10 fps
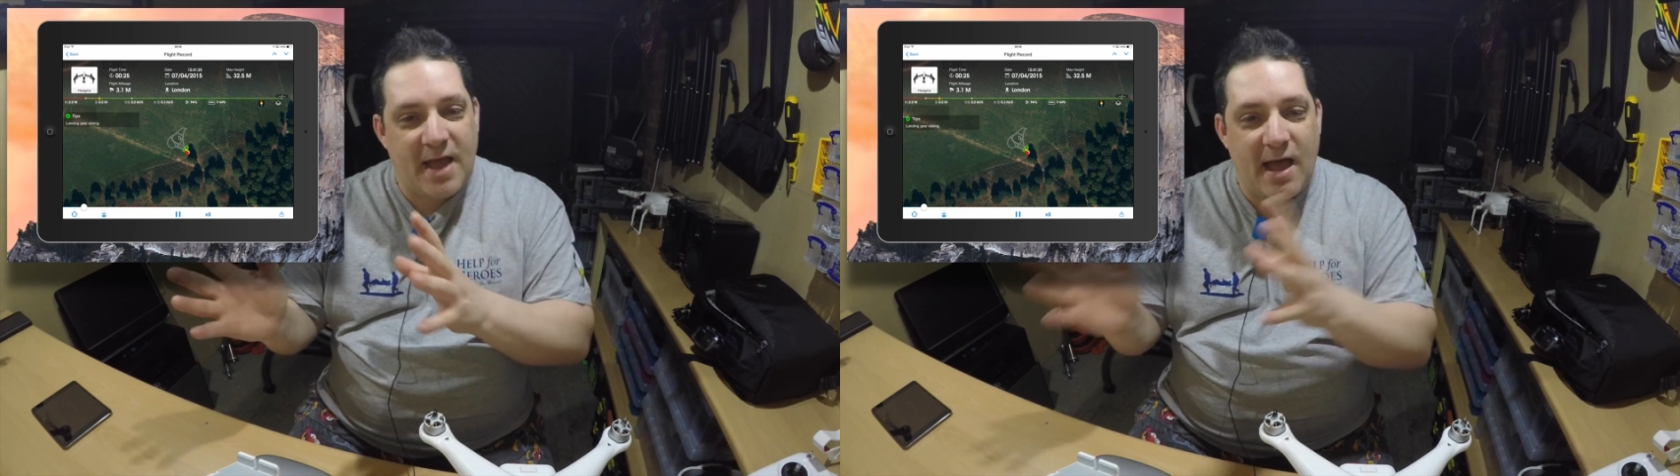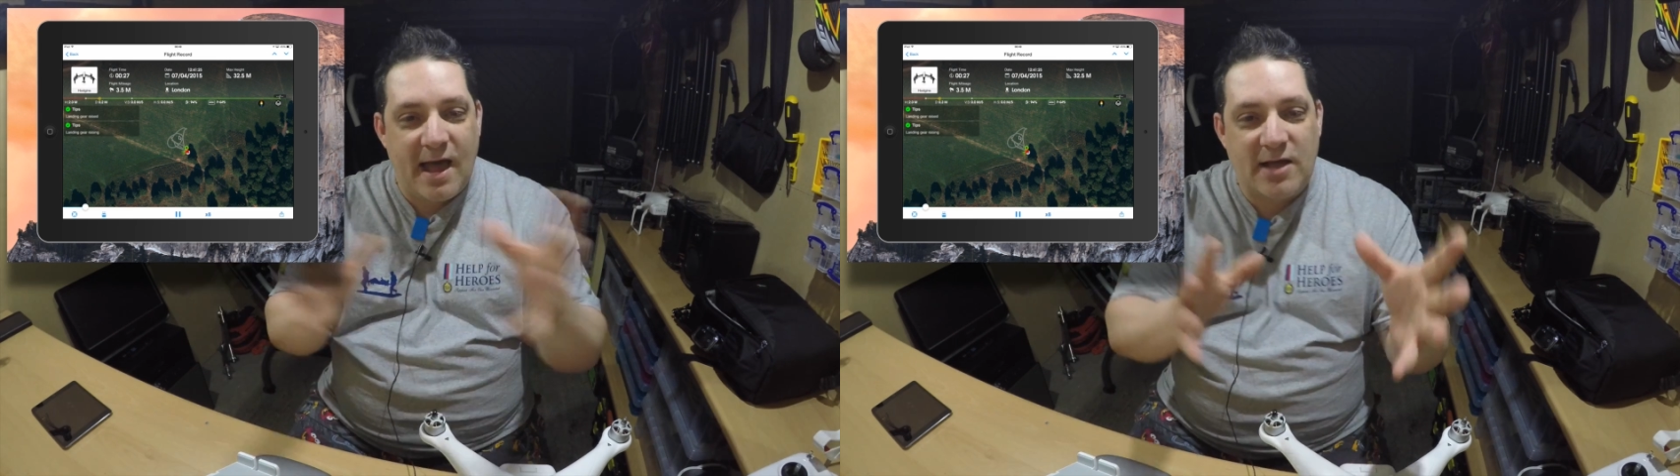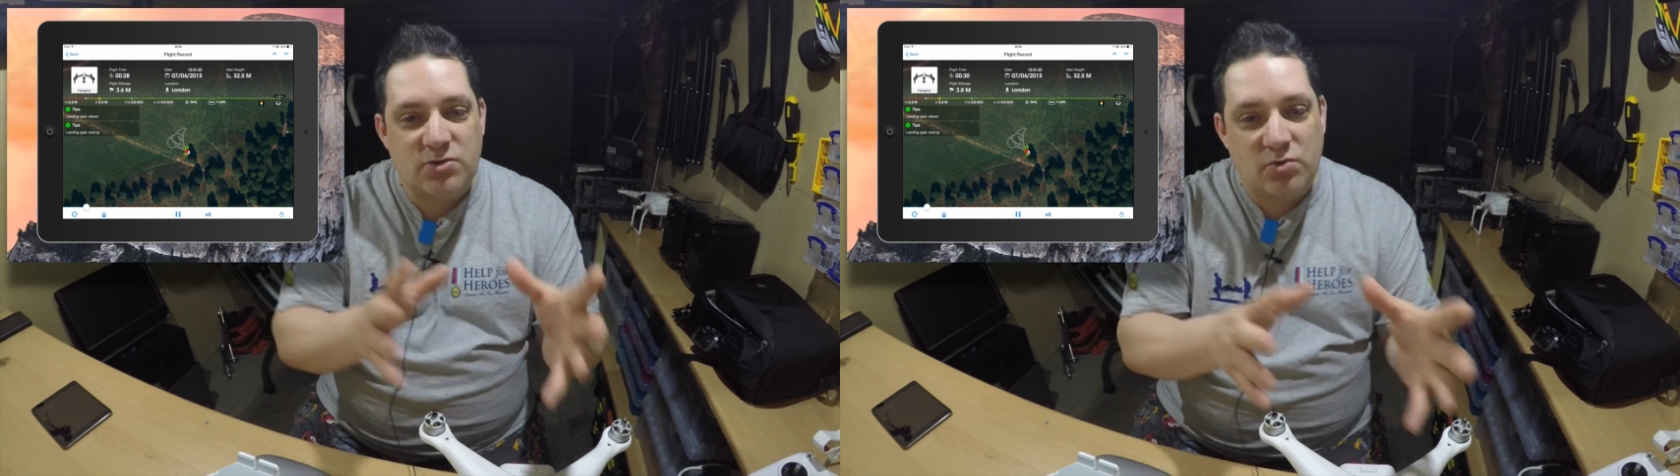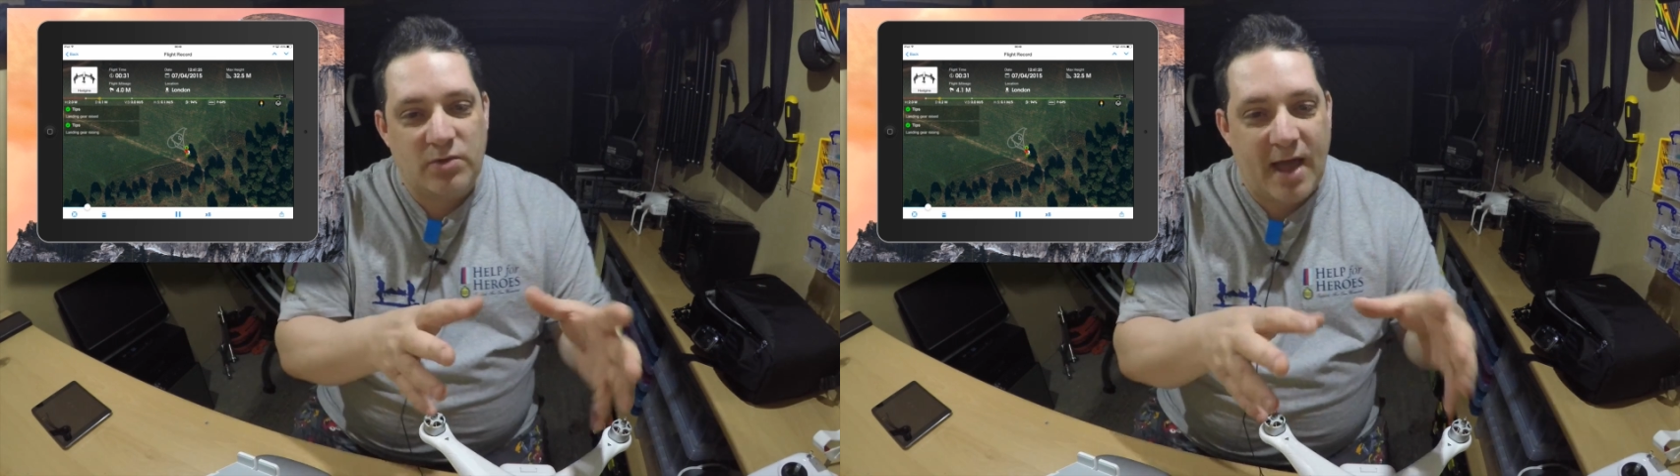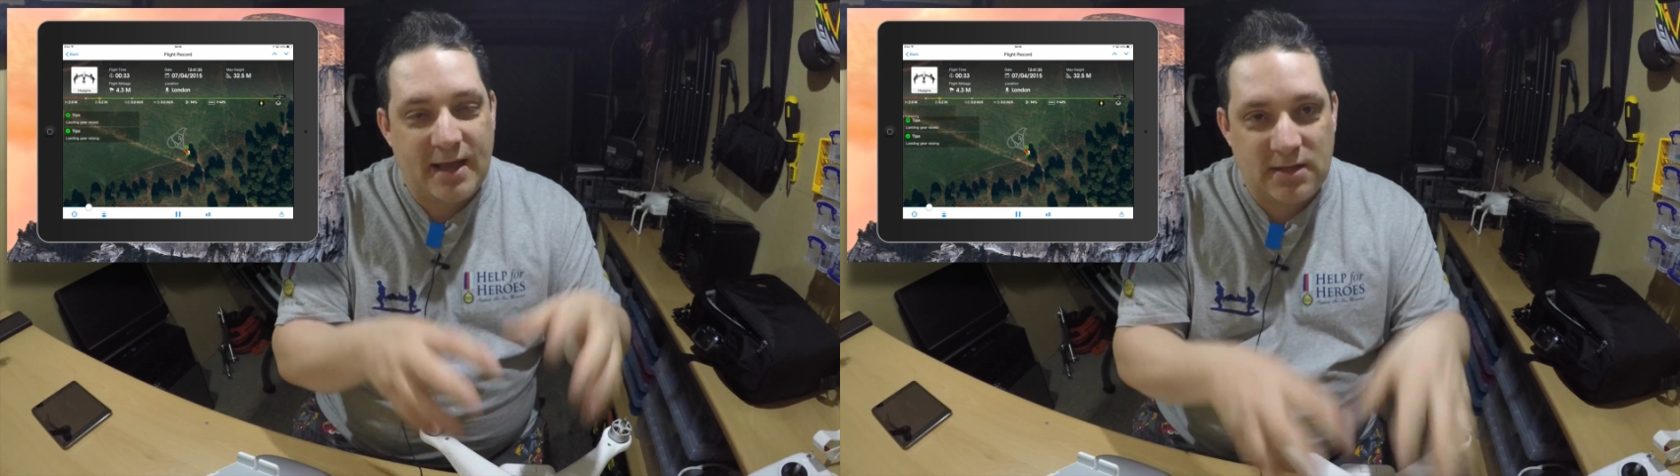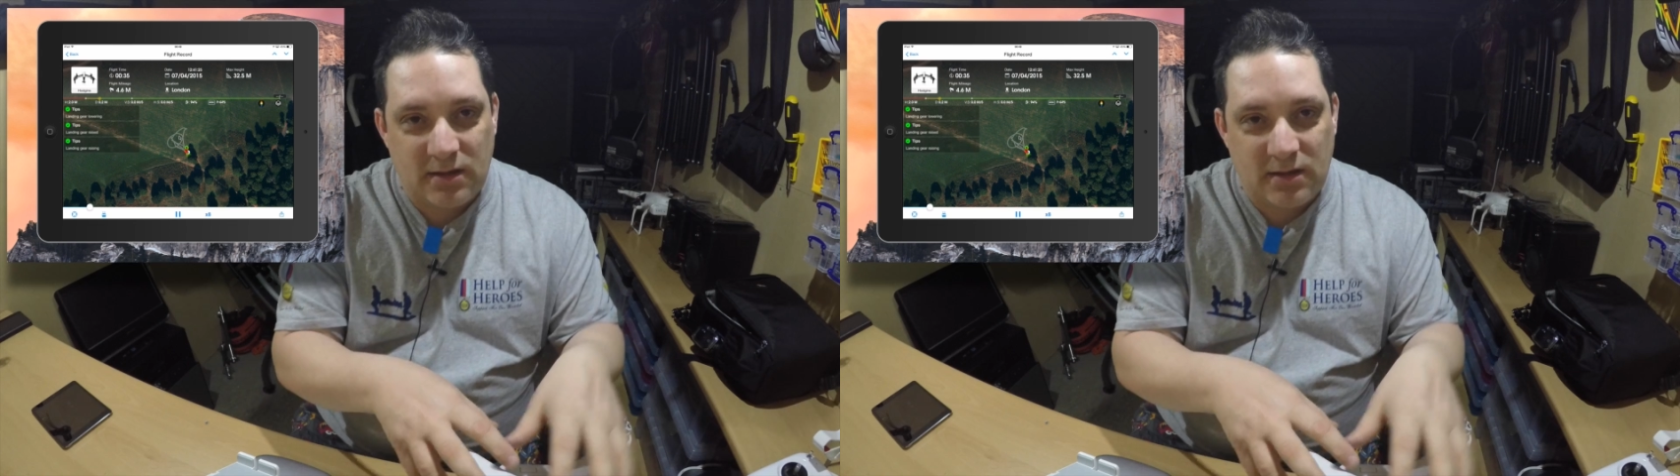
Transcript: That has all that in